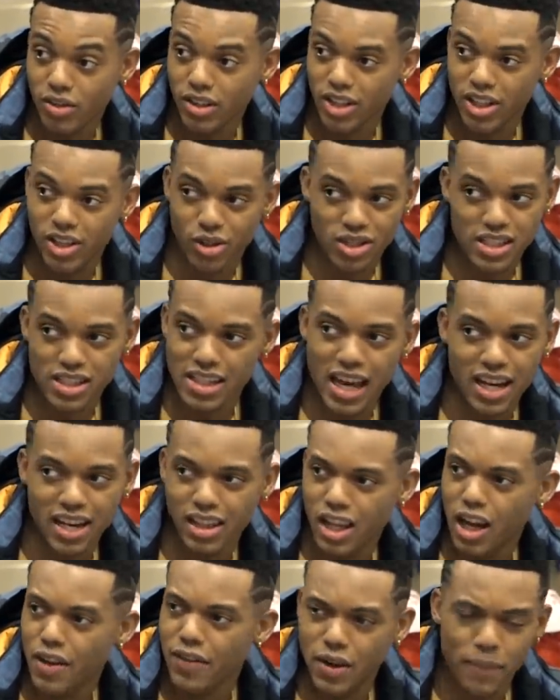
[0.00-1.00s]
yep, you know, just out
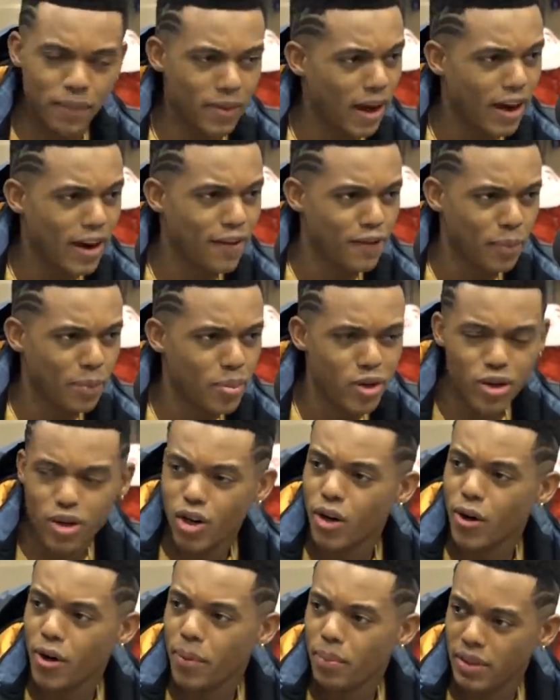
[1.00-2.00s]
of love and out of yeah. a
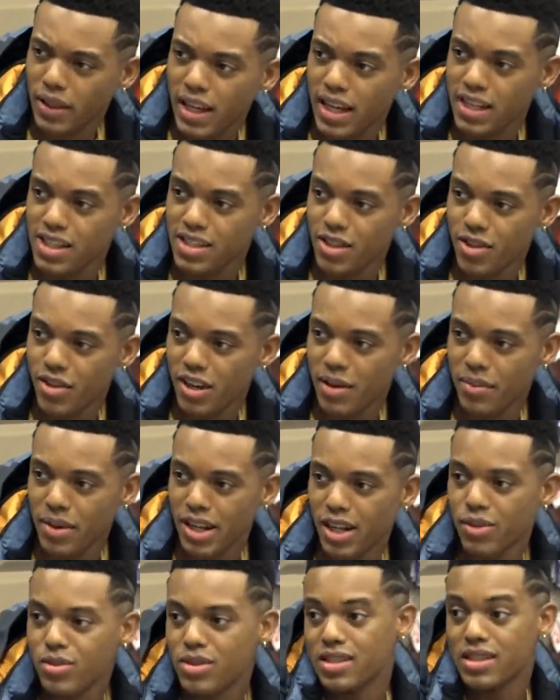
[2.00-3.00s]
pure place. You know what I
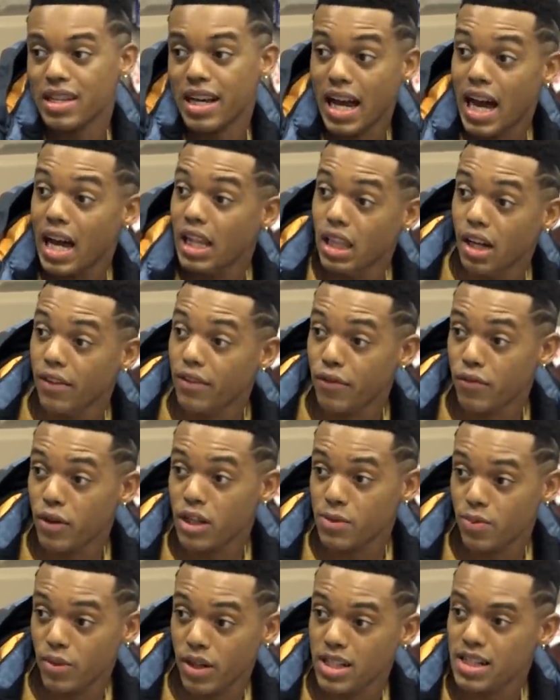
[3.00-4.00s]
mean? He was just like, I love the
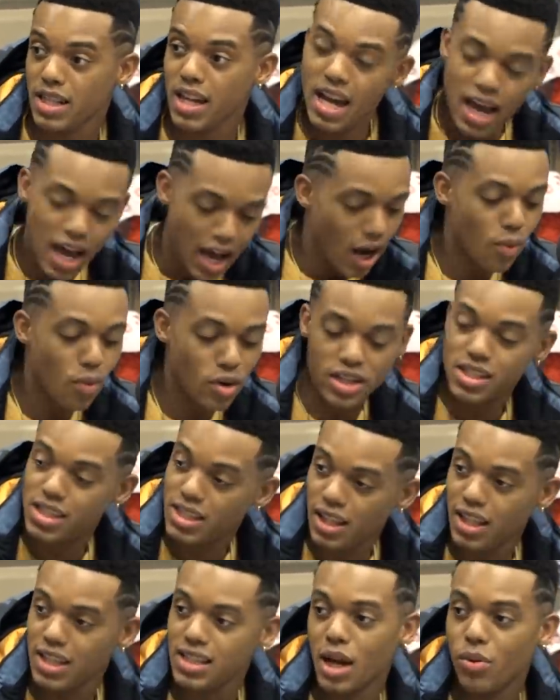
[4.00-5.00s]
Fresh Prince. I want to
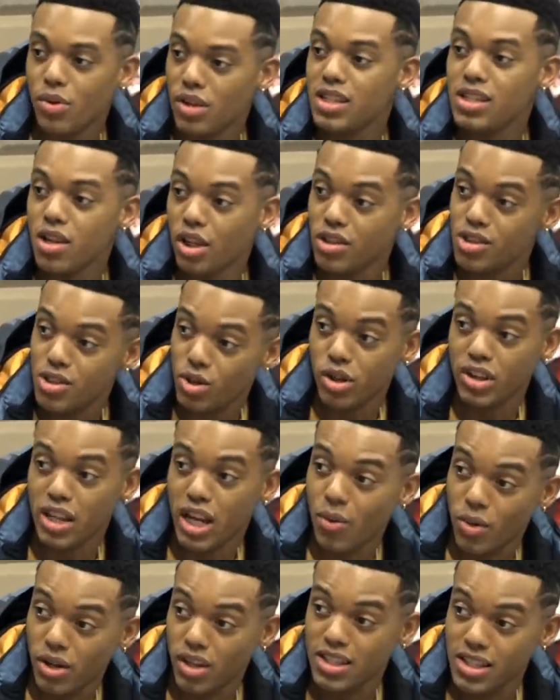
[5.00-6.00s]
see this. I want to tell the story
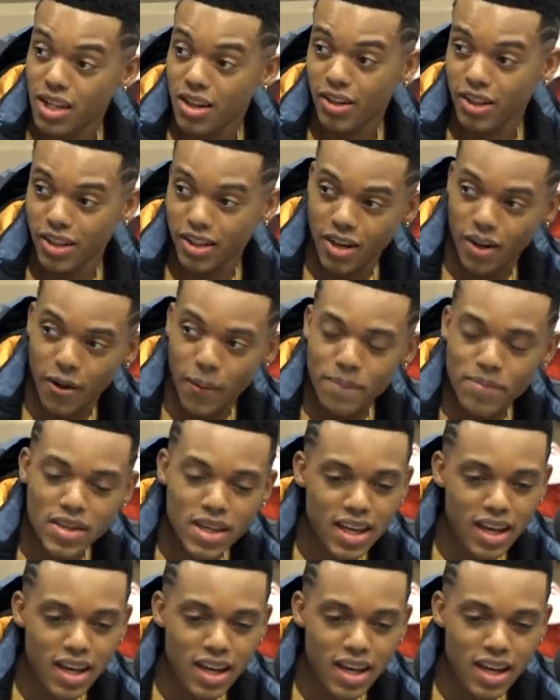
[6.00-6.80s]
that I want to tell, you mm-hmm. know?